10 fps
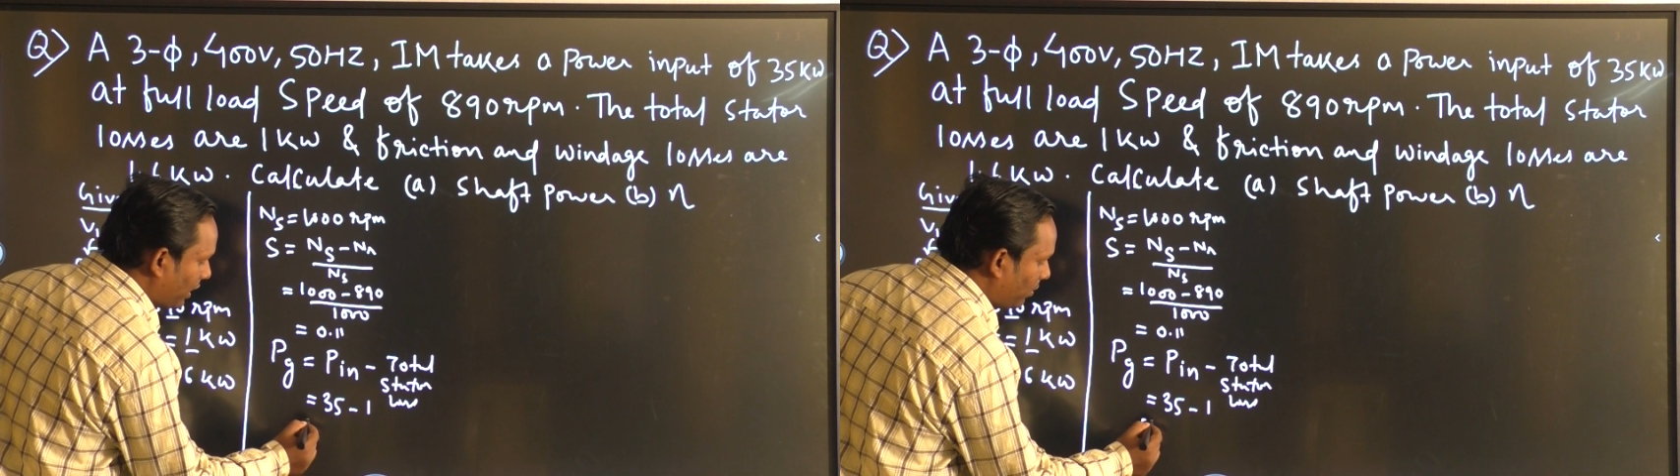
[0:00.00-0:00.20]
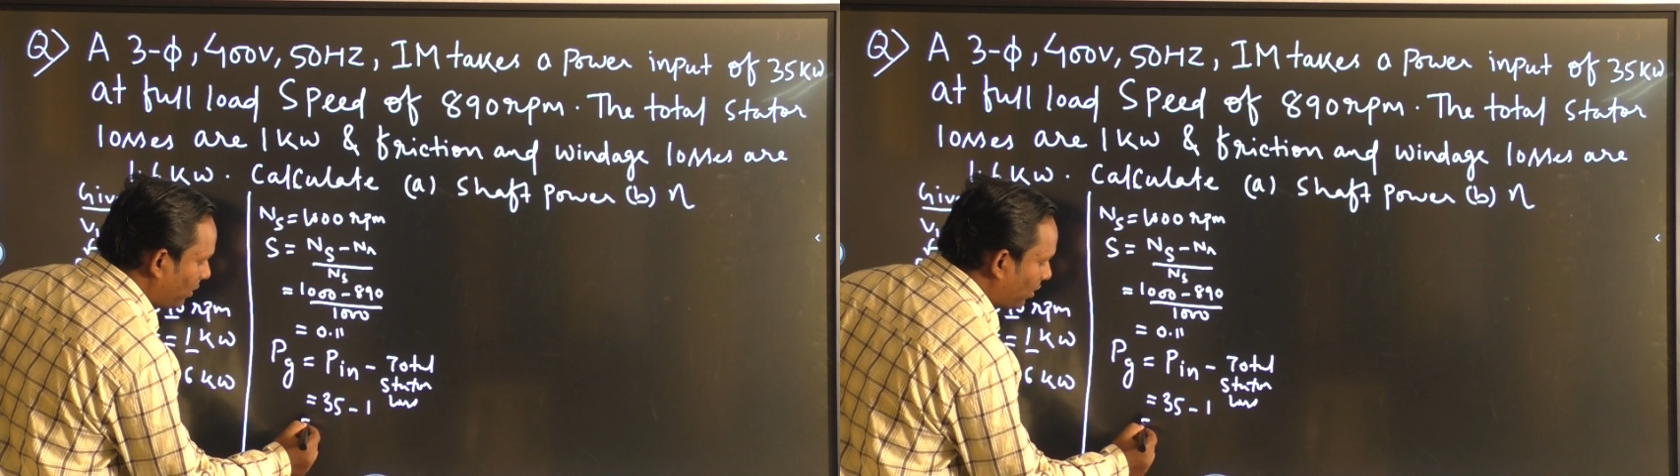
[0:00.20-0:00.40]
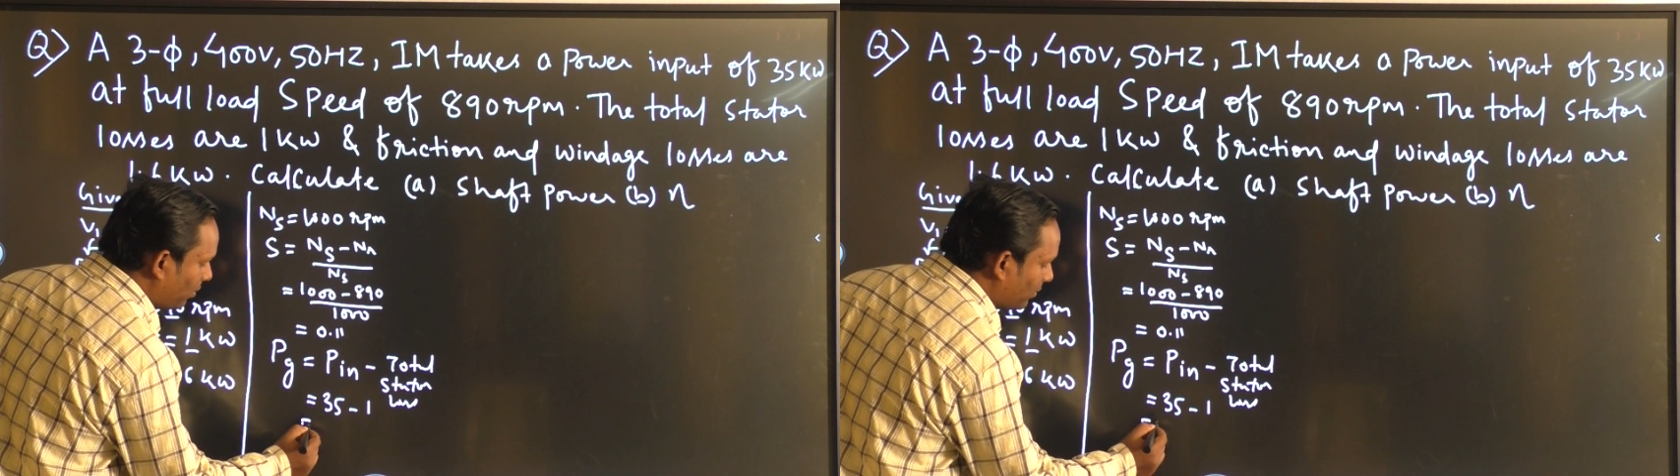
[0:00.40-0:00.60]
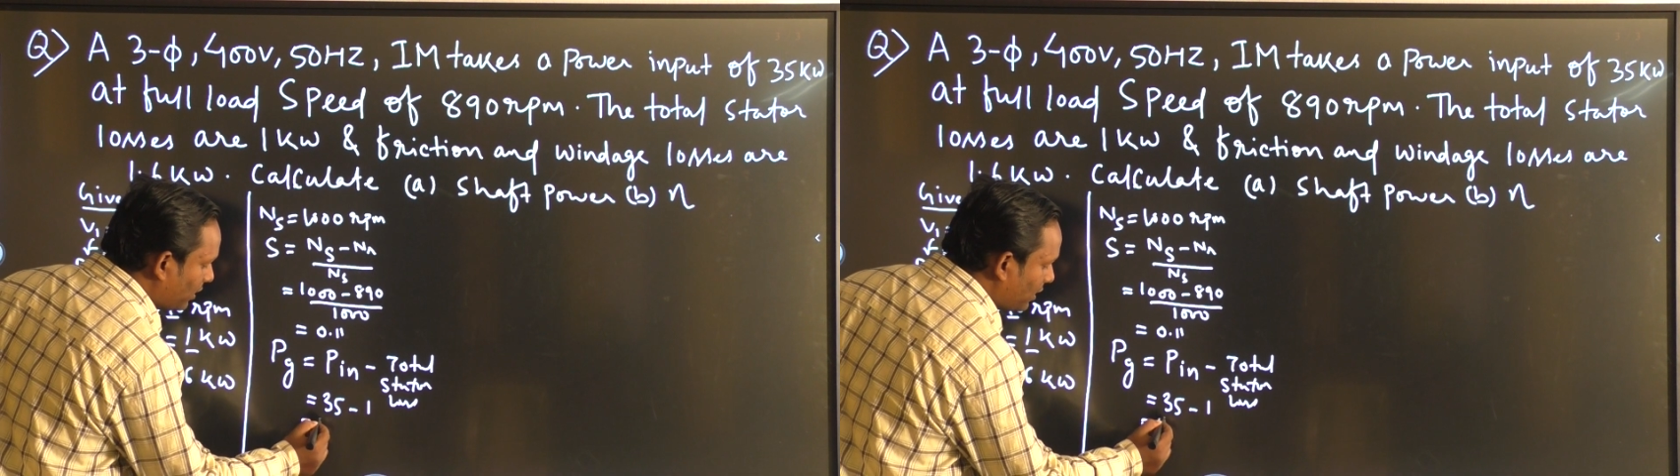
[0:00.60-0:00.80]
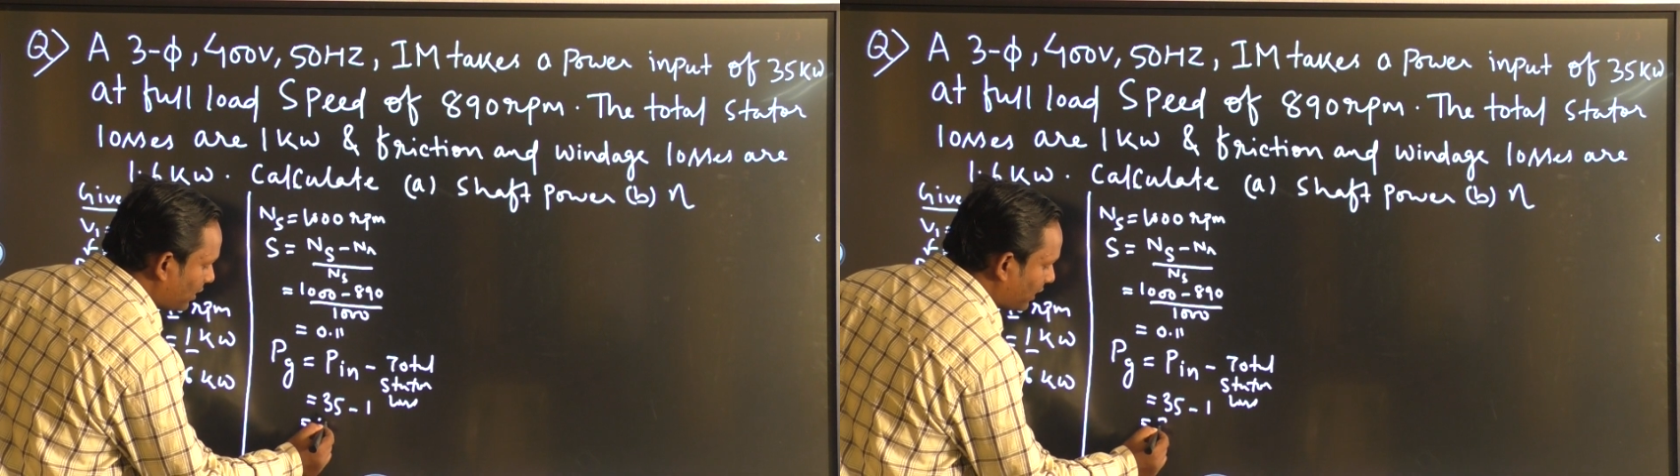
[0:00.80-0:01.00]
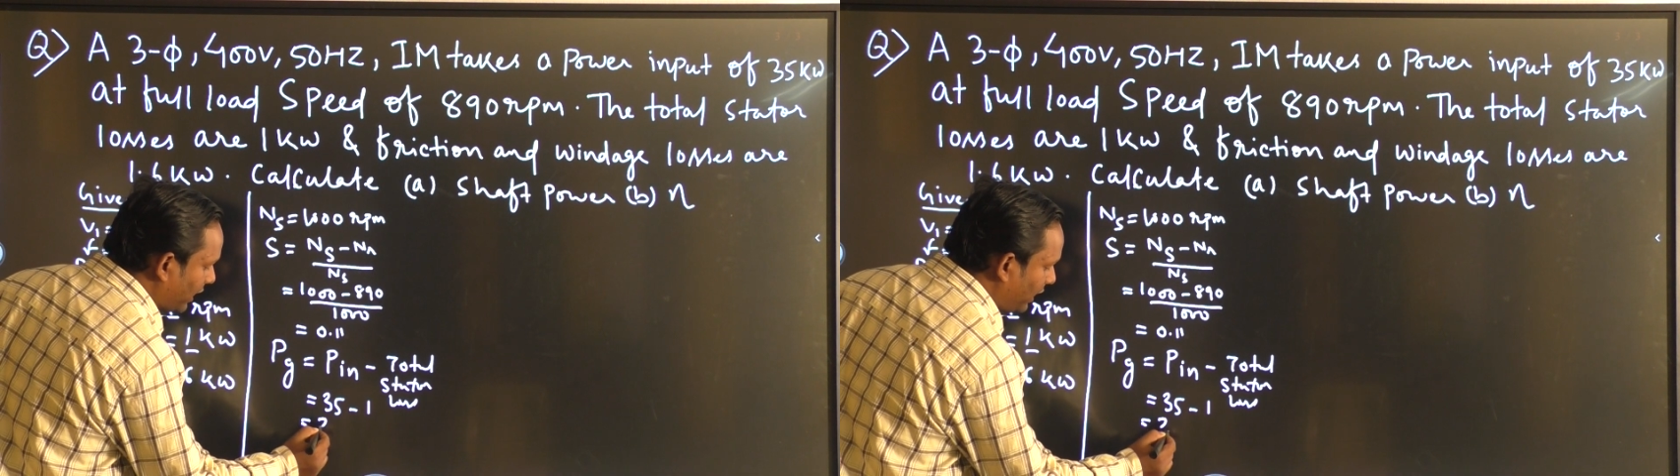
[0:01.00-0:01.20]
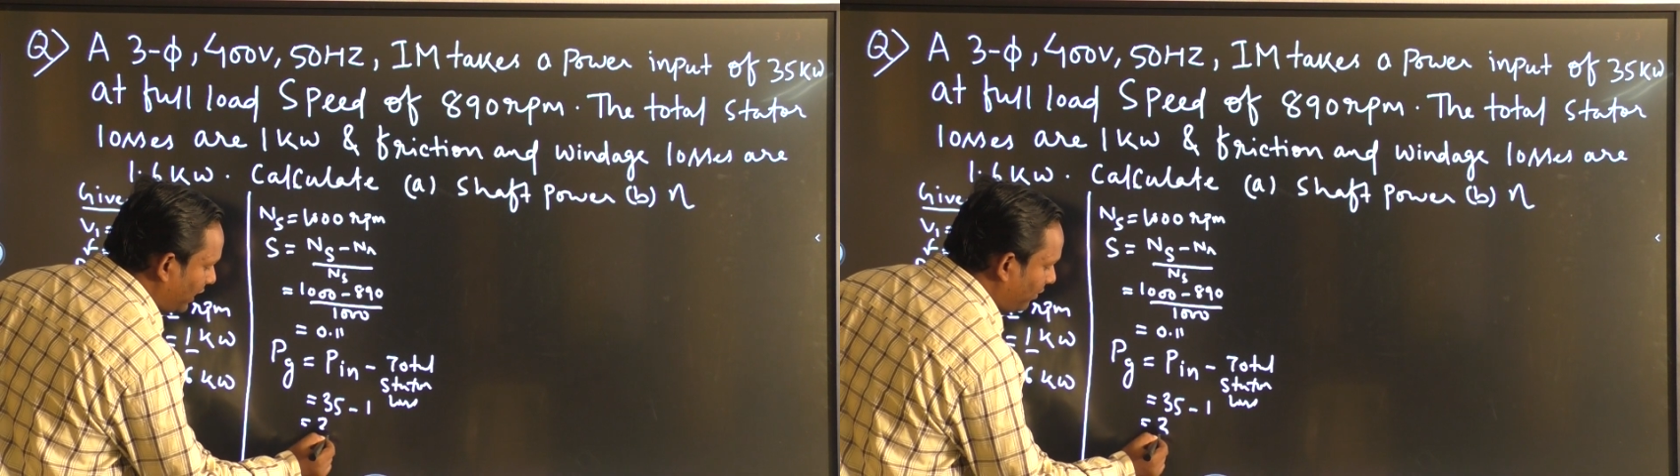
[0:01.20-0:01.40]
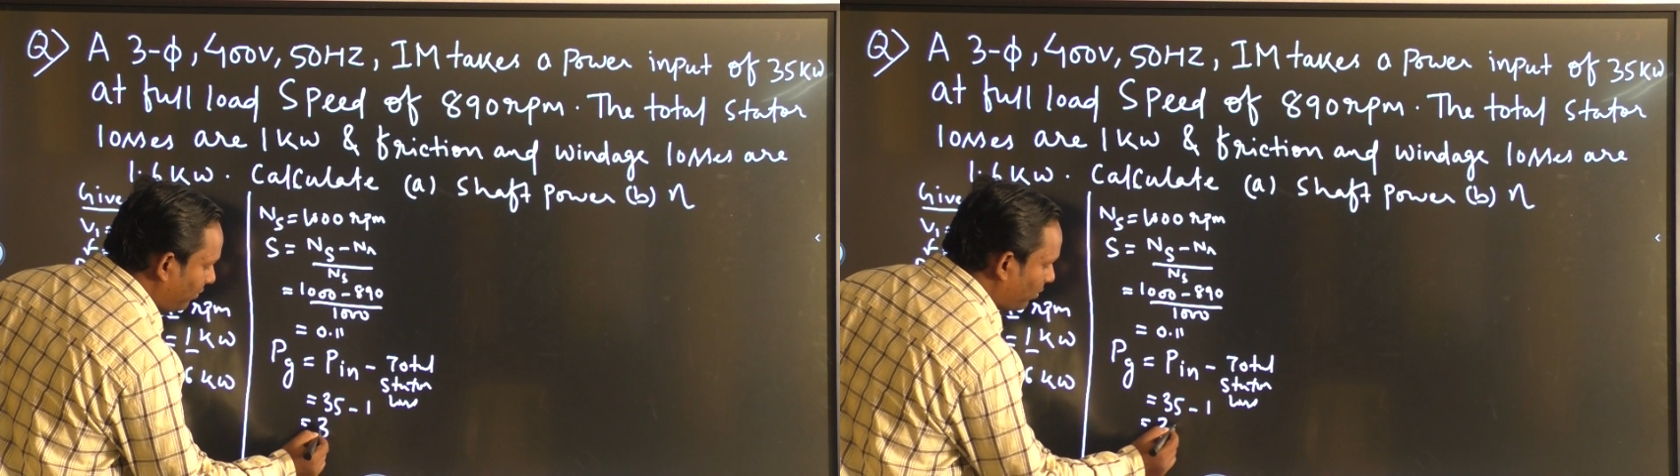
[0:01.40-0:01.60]
it will come
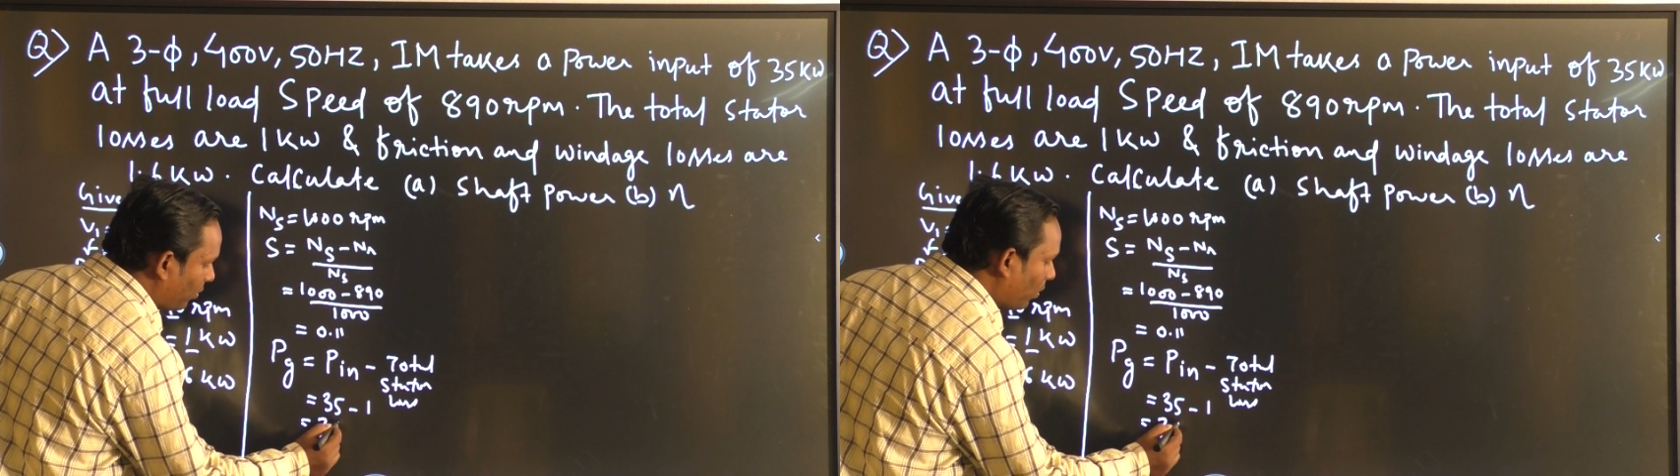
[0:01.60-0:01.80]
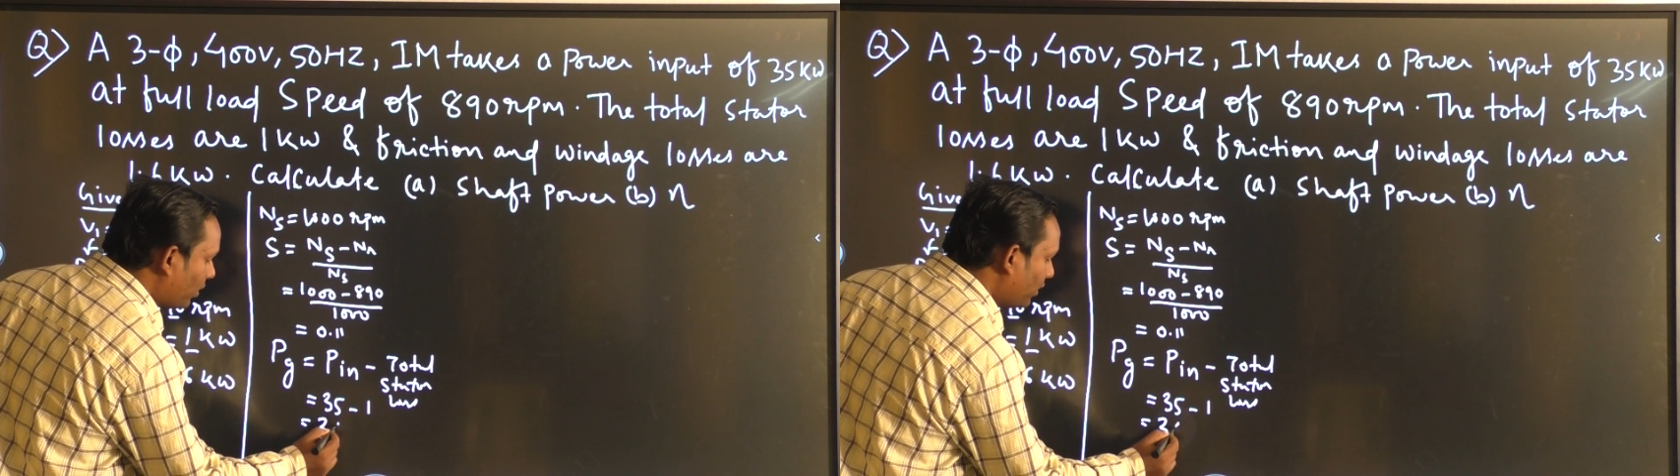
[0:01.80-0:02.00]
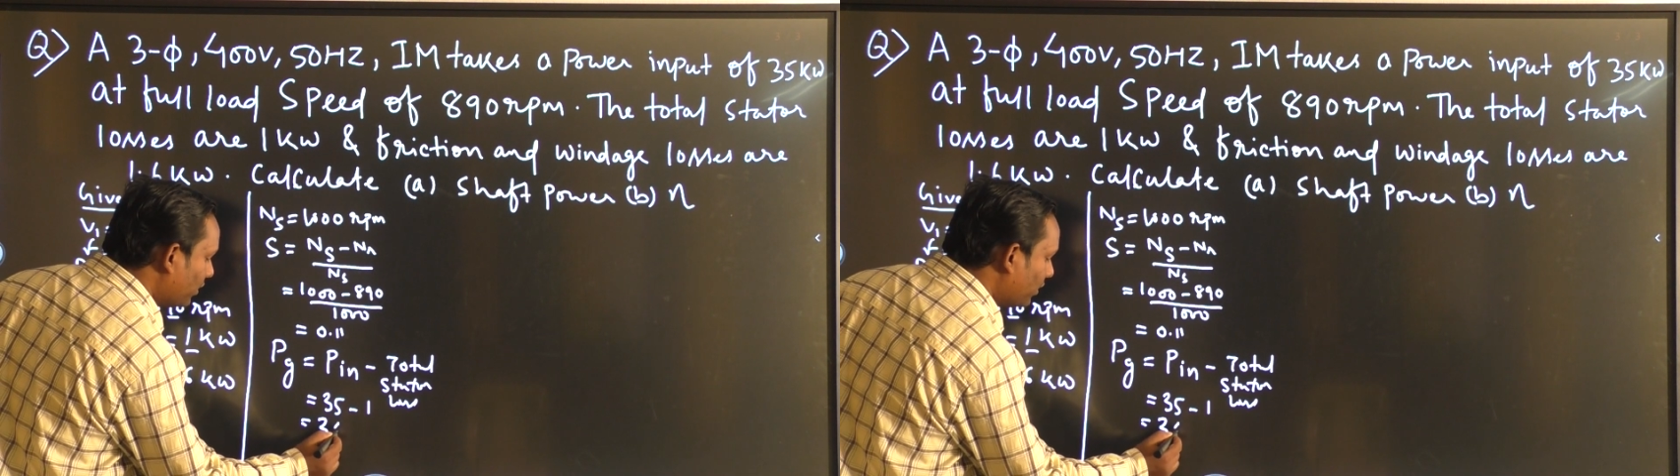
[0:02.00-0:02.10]
34